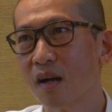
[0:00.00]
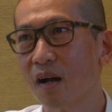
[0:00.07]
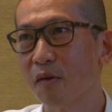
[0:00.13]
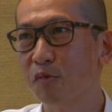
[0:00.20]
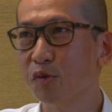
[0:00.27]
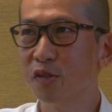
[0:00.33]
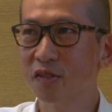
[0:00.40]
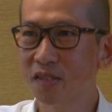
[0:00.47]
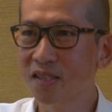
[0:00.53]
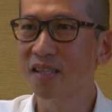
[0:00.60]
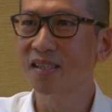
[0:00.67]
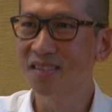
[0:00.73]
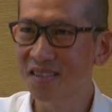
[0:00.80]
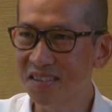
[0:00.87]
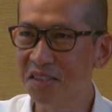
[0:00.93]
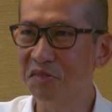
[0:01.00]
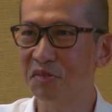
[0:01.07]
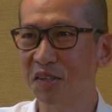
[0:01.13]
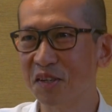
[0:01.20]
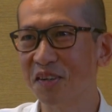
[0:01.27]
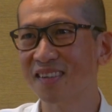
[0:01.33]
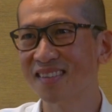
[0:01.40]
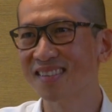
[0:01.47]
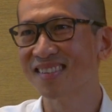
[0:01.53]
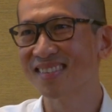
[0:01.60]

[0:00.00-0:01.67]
wouldn't say it's difficult.